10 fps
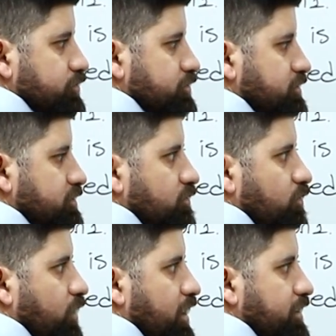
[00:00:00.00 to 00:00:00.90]
put
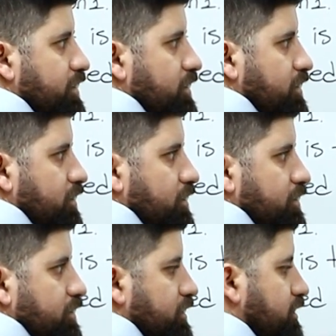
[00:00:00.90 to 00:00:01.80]
1,
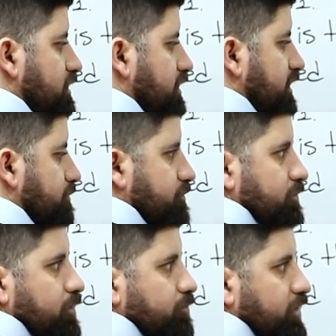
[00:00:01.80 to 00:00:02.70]
like
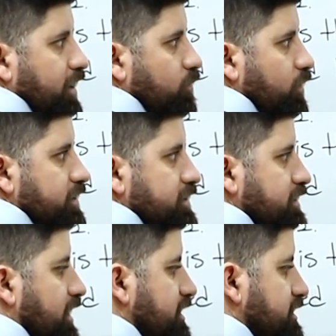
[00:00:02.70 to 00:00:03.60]
plug 1
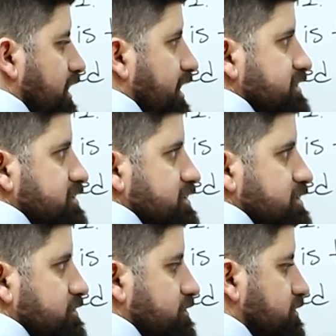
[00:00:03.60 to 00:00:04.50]
in, in
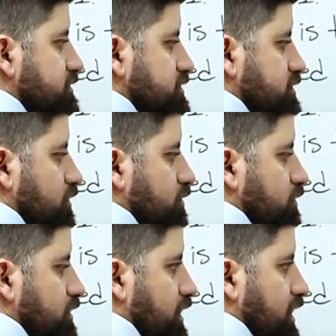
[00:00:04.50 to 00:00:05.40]
x's.
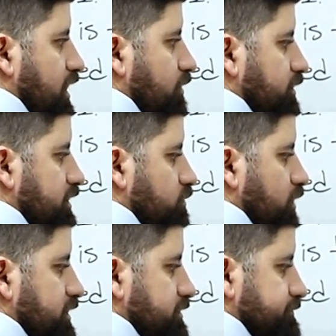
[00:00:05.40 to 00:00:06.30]
So I will get
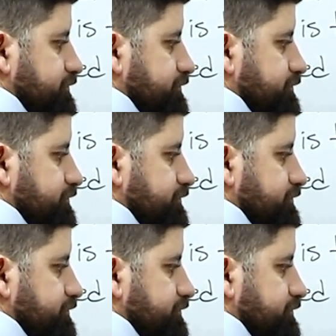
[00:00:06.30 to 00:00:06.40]
what?